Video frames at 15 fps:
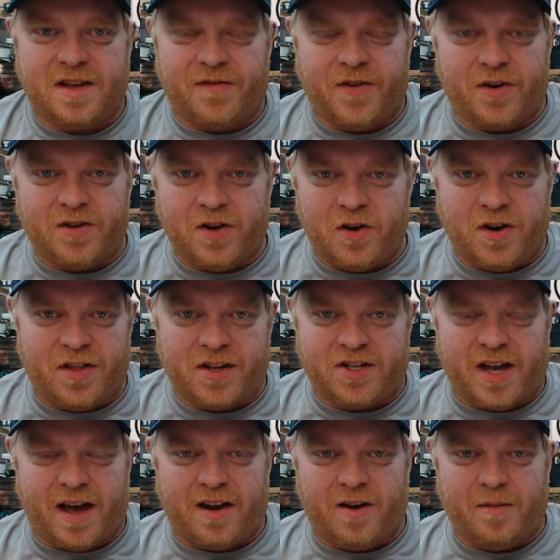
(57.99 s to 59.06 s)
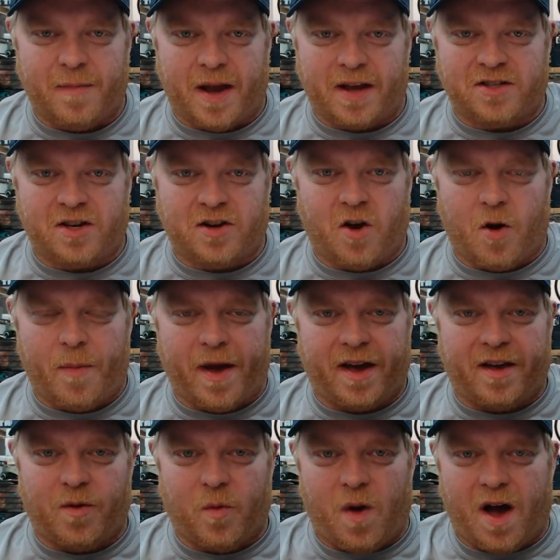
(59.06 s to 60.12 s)
If you're new to the channel, make sure you go back
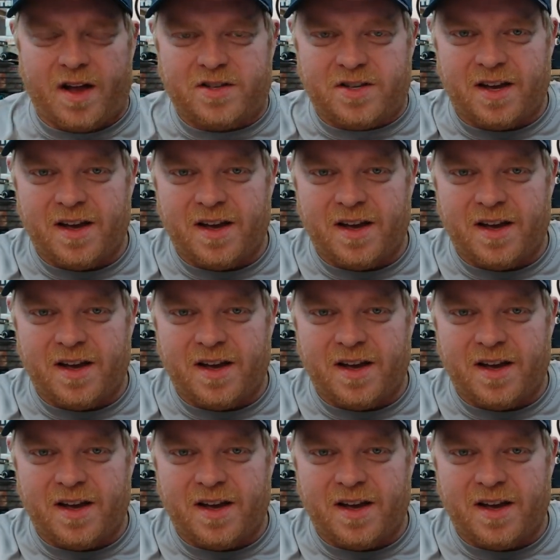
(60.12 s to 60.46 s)
and watch